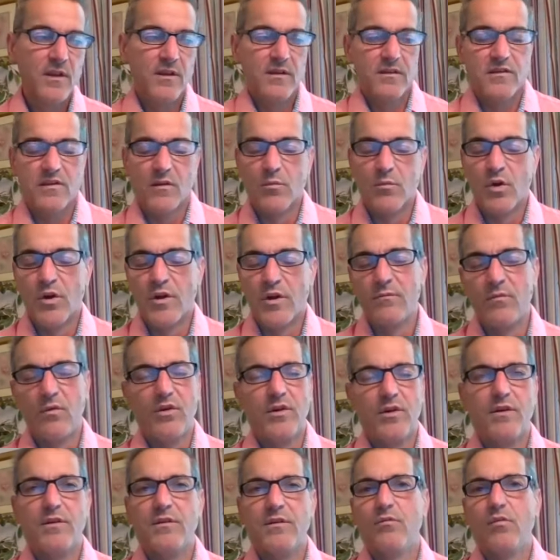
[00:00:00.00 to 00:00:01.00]
Someone
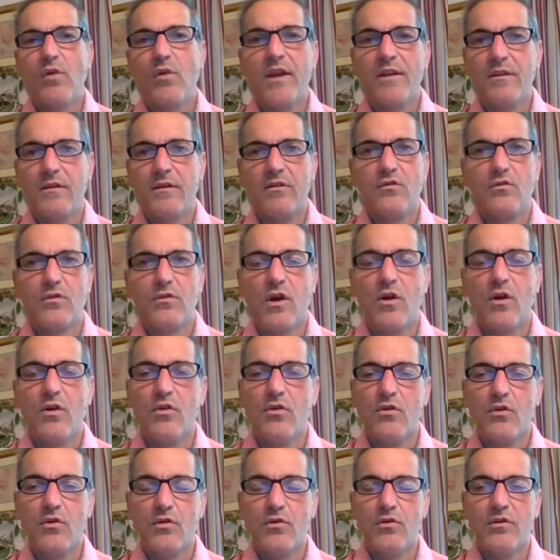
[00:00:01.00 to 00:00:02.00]
would write a new
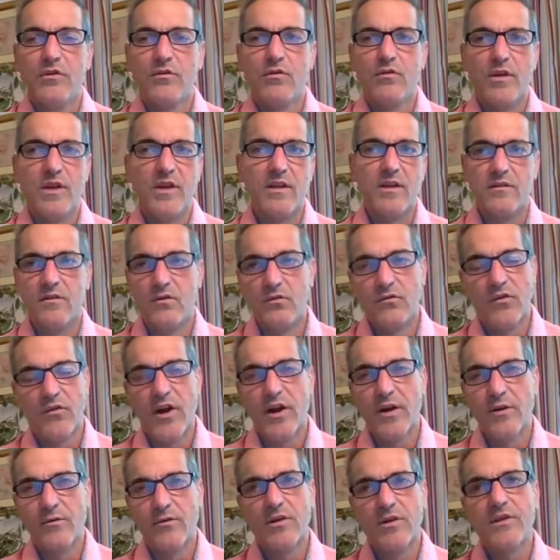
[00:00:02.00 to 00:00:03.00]
code, create a new
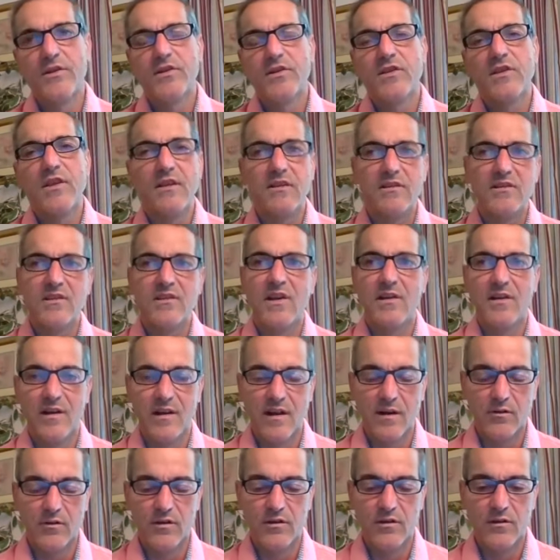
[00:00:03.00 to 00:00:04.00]
virus, they'd send it
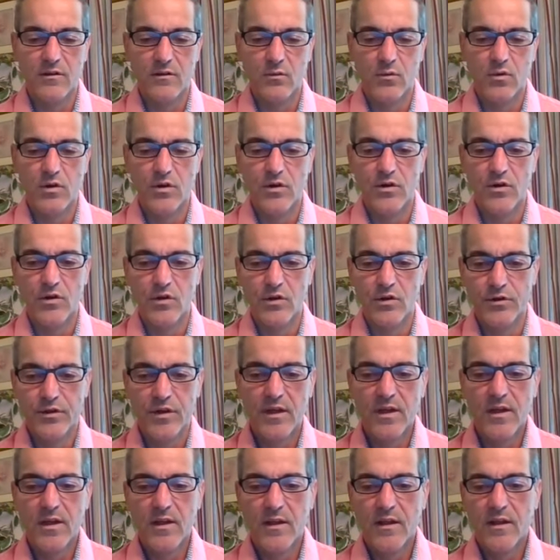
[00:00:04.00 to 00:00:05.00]
out into the world.
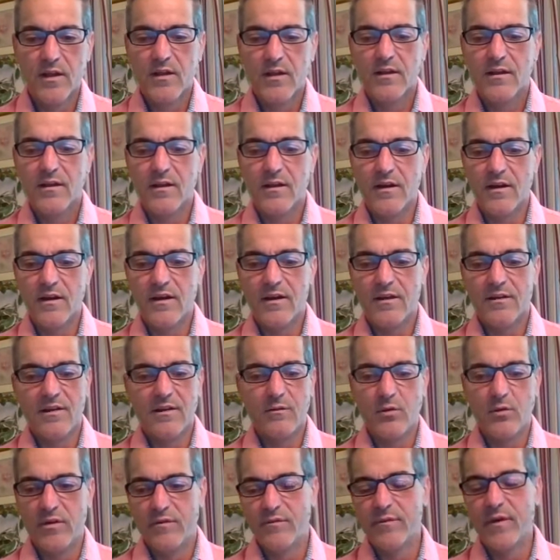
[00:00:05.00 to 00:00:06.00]

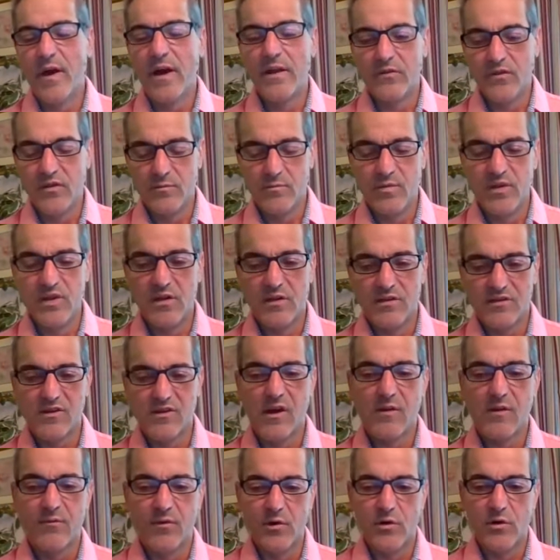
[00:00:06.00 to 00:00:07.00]
It would finally be
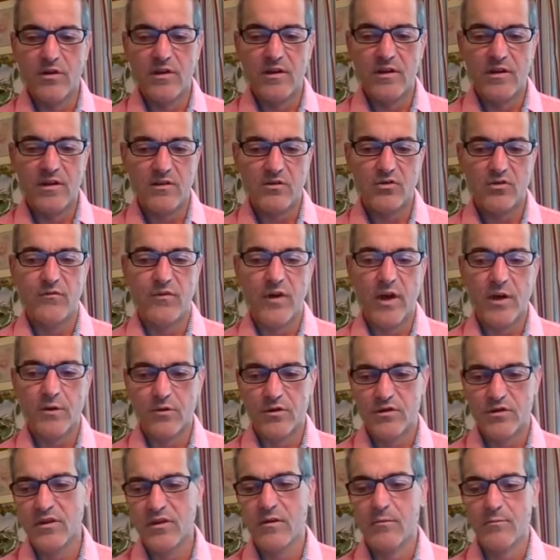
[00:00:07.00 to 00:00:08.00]
discovered, and each
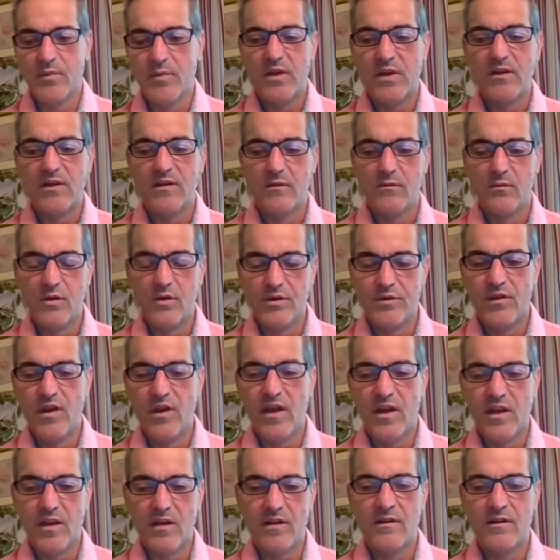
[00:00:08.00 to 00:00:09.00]
virus company would
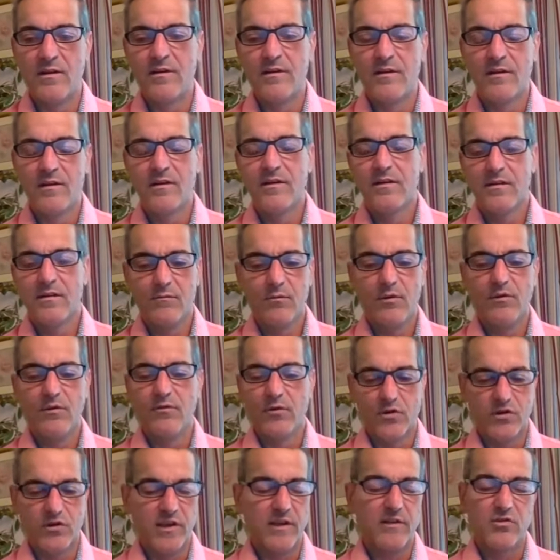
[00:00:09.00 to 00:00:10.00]
then
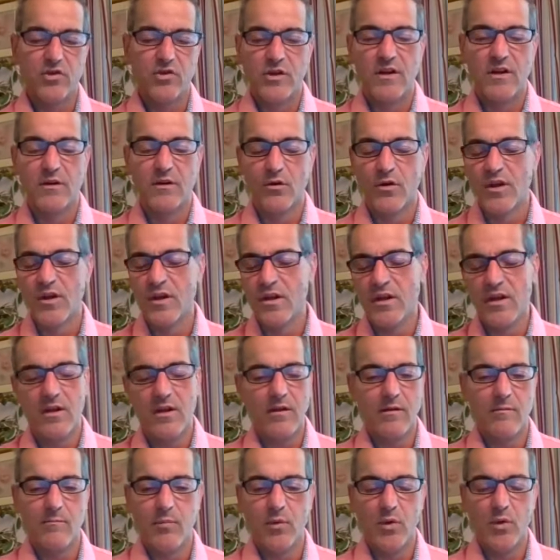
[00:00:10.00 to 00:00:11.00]
reverse engineer it
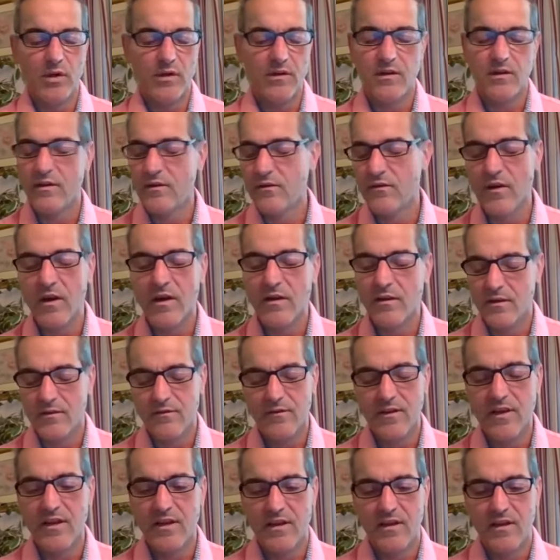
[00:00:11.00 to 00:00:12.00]
and put it
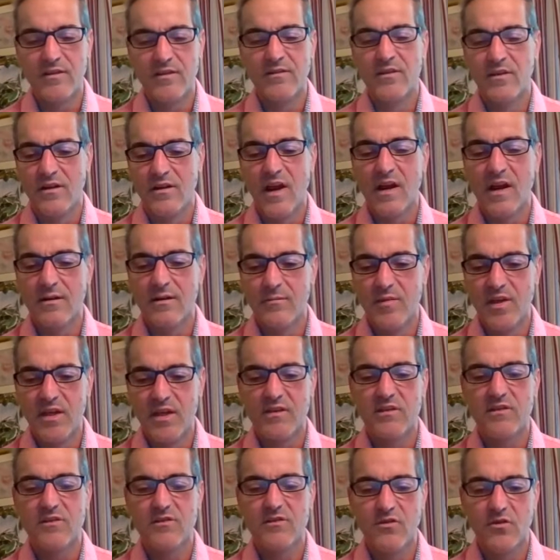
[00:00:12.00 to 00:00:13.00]
in the
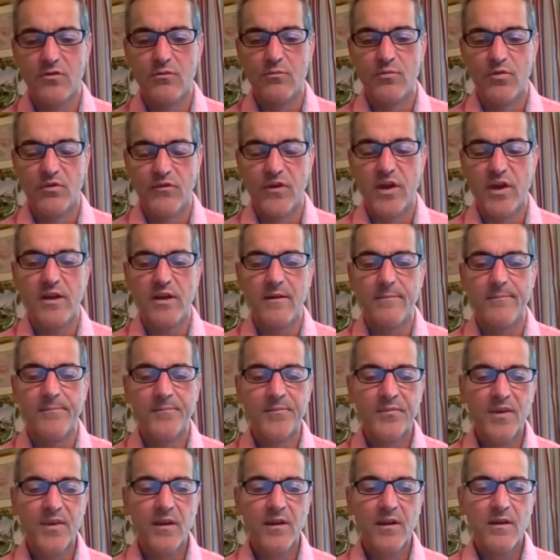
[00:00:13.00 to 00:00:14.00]
database to prevent it,
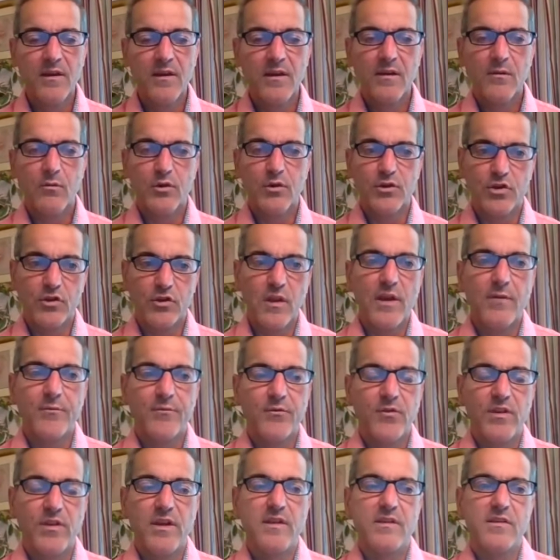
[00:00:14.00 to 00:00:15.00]
which left
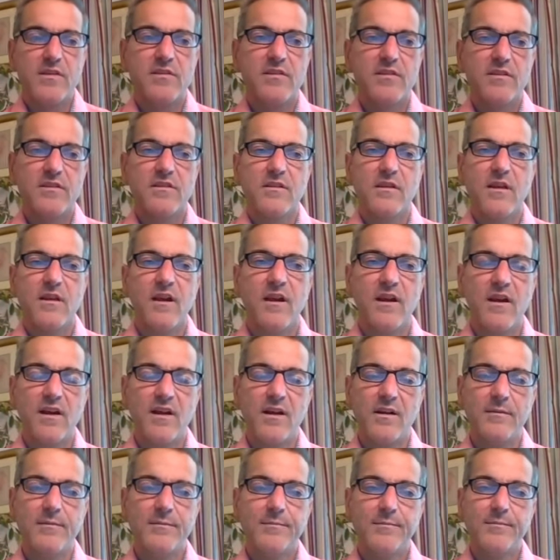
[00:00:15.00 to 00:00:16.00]
this
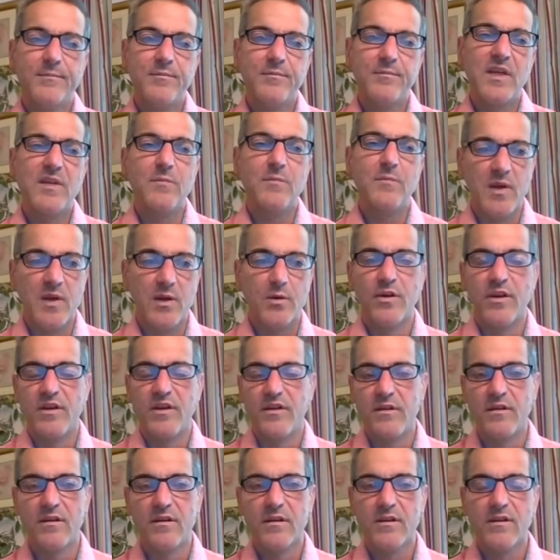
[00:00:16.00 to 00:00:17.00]
big
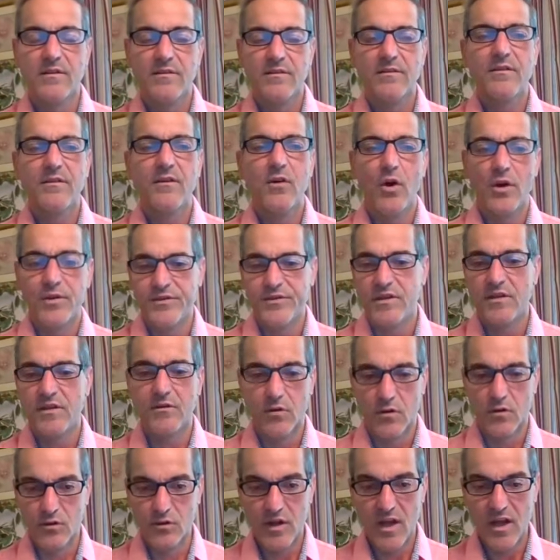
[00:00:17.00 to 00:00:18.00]
period called
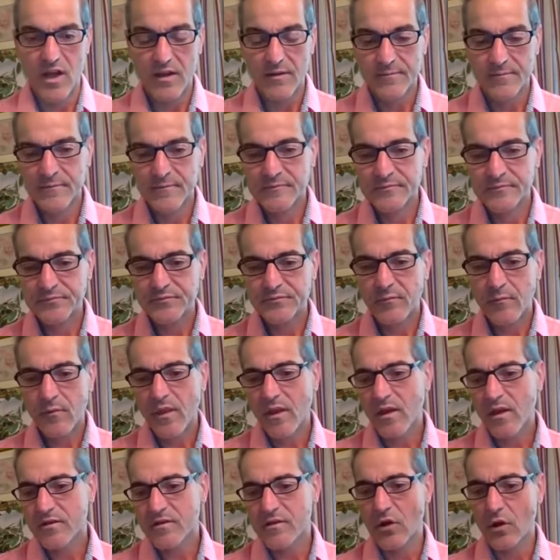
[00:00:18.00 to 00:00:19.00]
0 day.
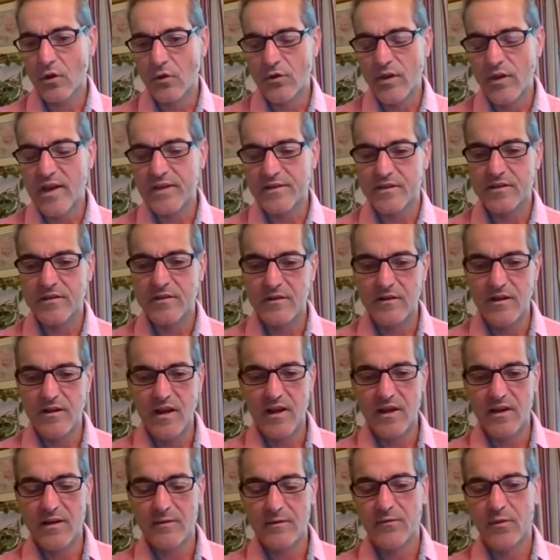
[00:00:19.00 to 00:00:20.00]
So that's the
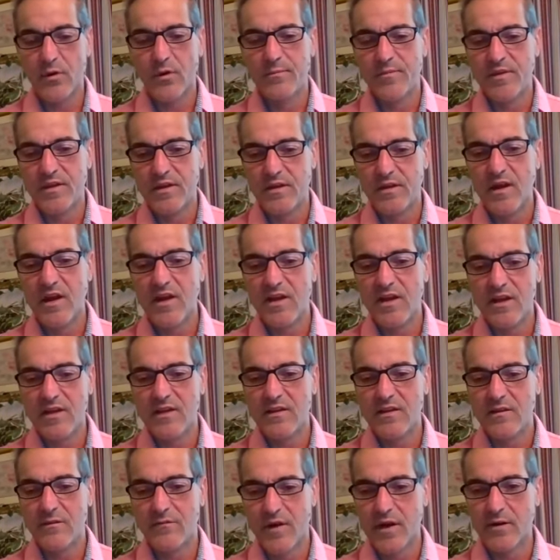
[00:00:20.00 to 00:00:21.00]
day from the day
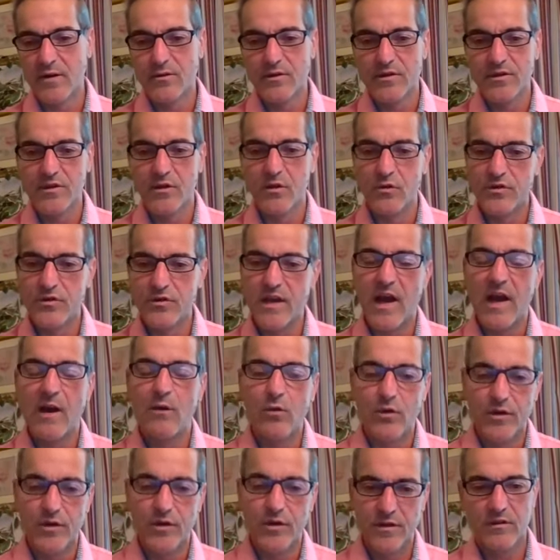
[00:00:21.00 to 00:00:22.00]
the virus goes
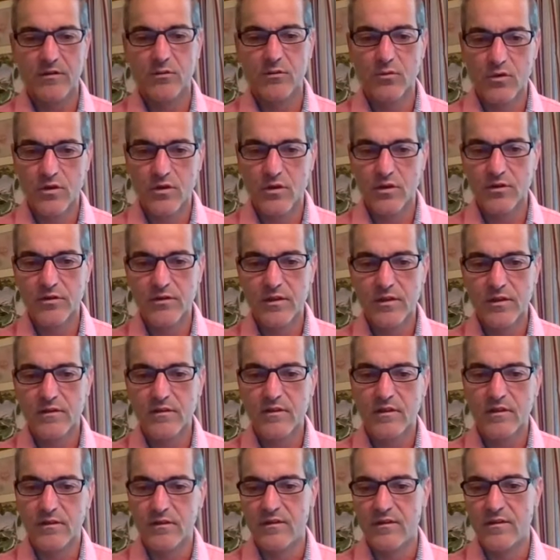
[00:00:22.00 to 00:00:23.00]
out into the world
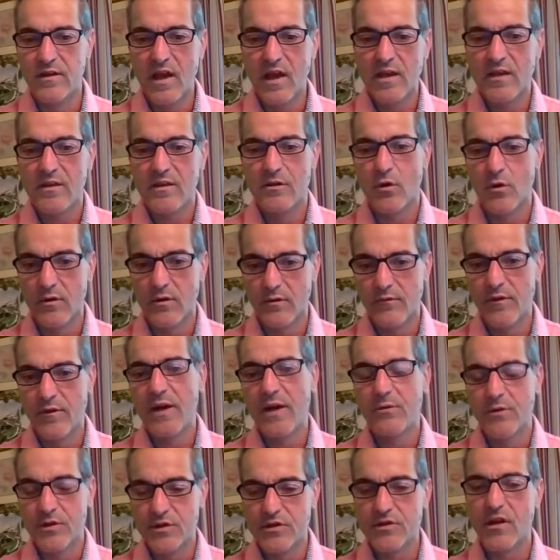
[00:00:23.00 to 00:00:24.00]
till the day your
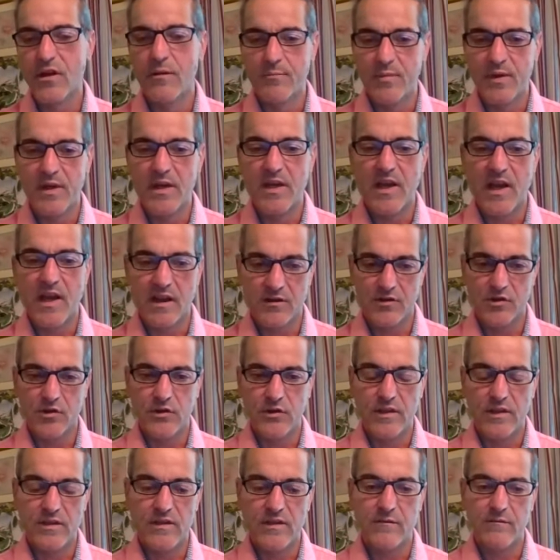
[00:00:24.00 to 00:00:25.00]
virus company
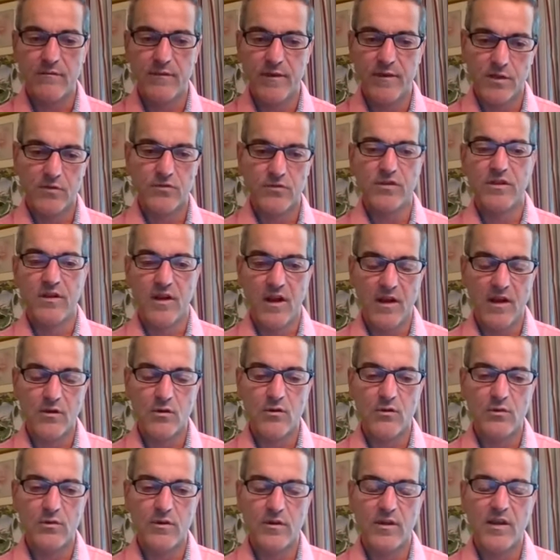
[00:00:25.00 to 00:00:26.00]
actually figures it
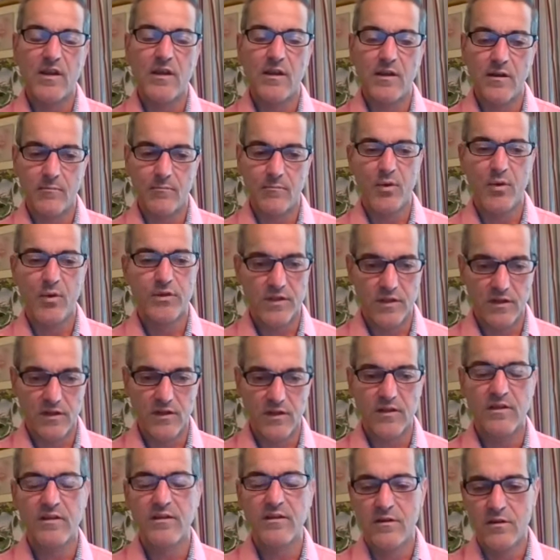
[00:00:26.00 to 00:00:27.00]
out and puts it
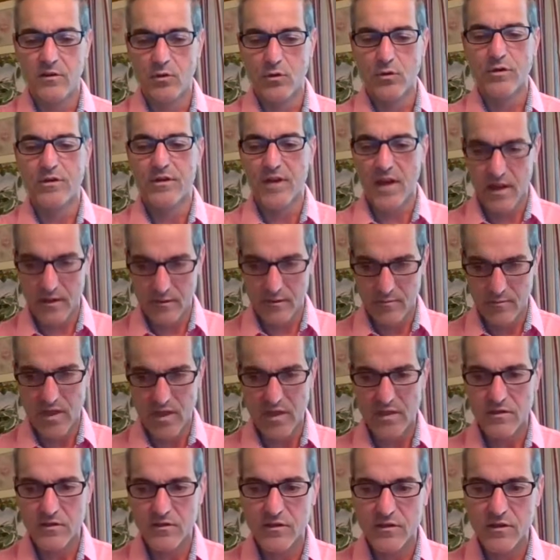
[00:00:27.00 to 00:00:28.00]
in your
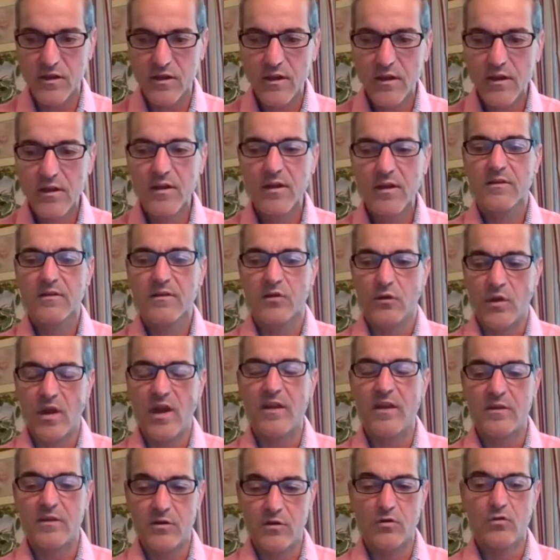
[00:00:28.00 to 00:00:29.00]
database so
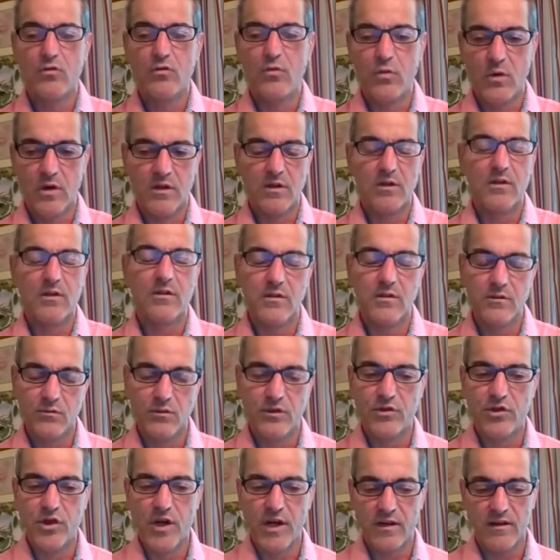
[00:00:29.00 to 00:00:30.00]
that you will
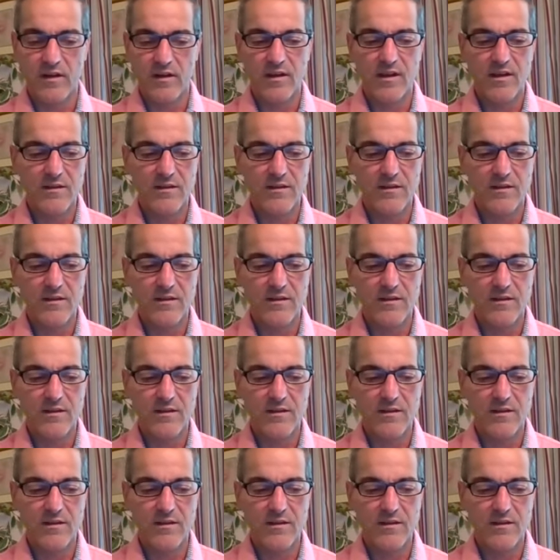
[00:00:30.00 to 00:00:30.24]
reject it.